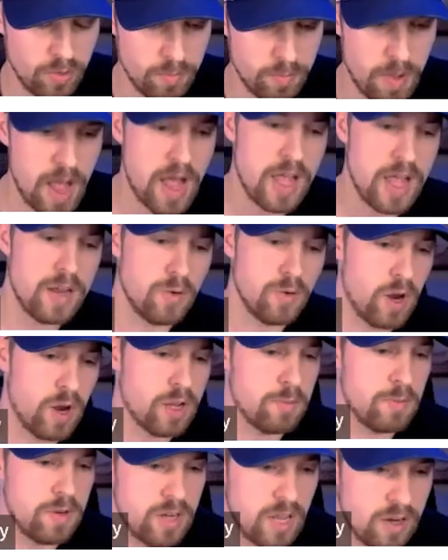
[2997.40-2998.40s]
my
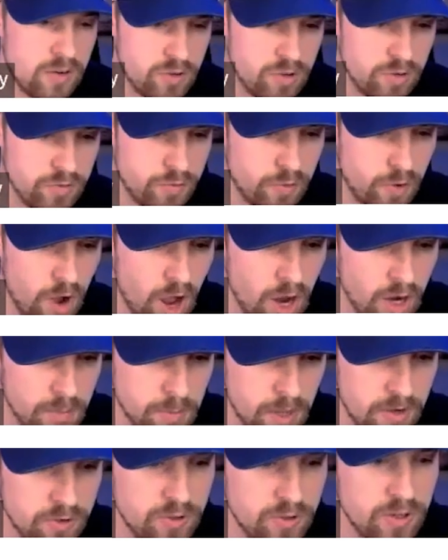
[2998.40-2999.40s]
recommendation for
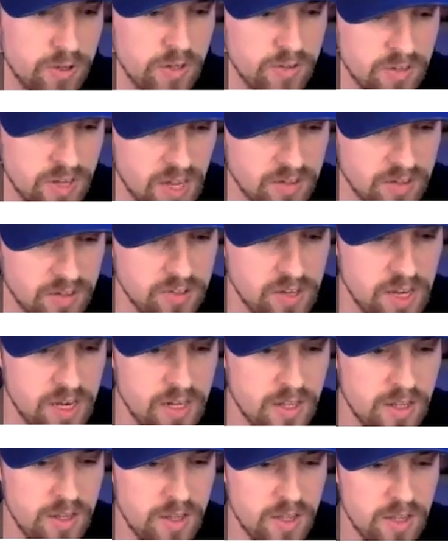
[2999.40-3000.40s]
automation and test
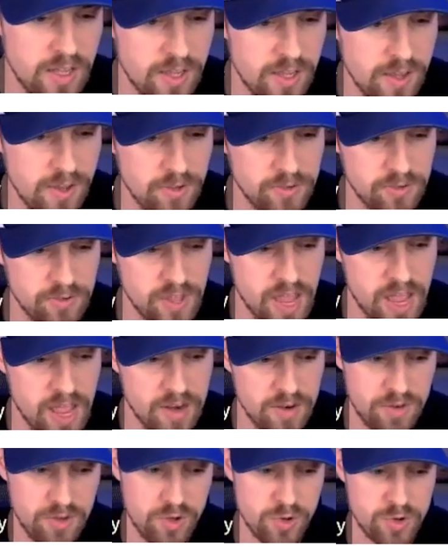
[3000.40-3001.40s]
data is
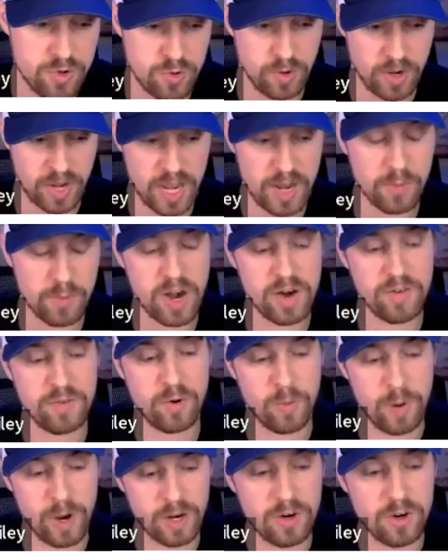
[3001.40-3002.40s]
that you create
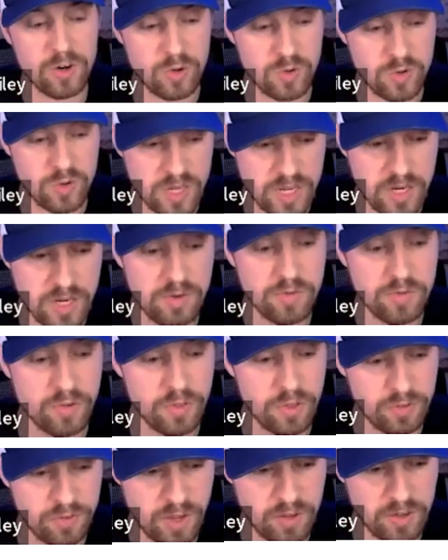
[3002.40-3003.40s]
whatever record you need
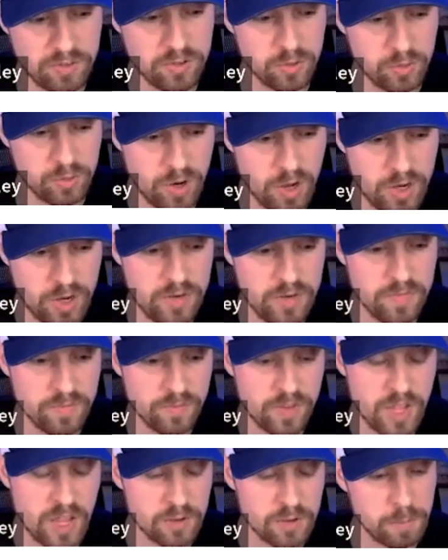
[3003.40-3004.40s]
for the test to run
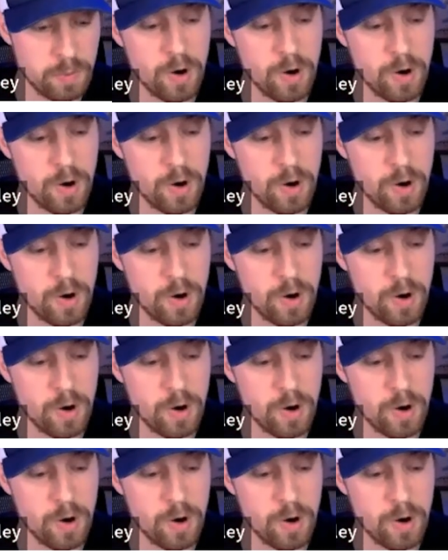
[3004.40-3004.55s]
as